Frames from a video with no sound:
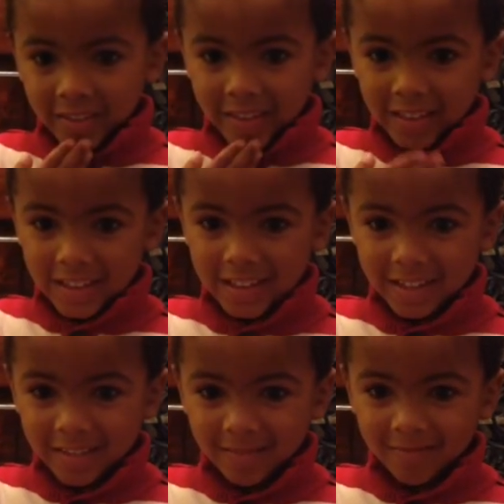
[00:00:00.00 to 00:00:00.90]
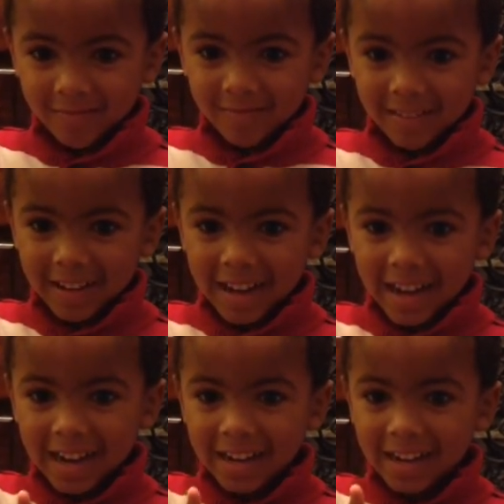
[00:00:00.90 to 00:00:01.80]
Thank you.
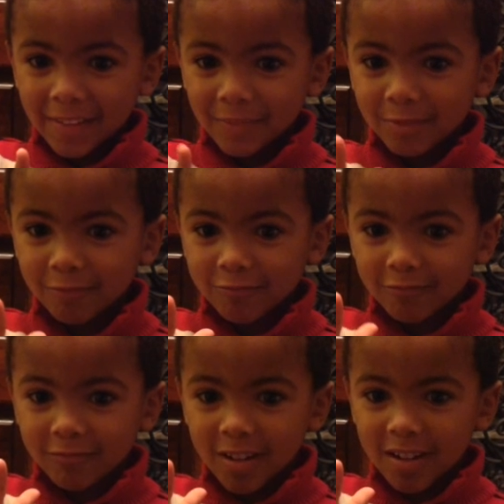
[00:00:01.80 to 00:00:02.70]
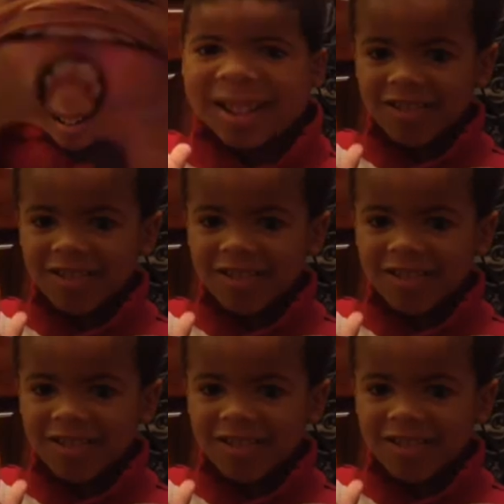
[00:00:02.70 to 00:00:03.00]
I love you.